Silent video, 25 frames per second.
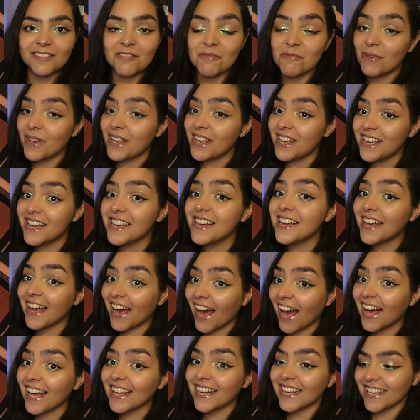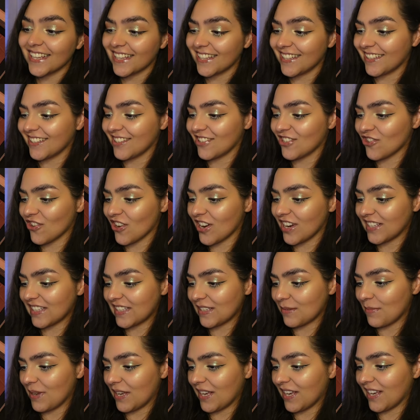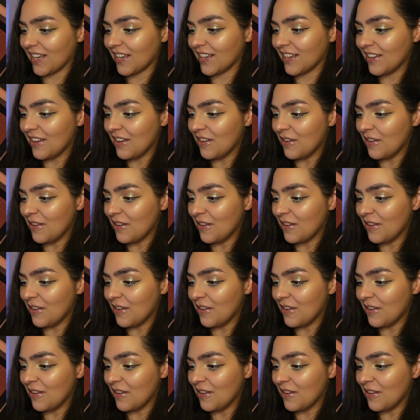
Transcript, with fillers: We got it. Trust me.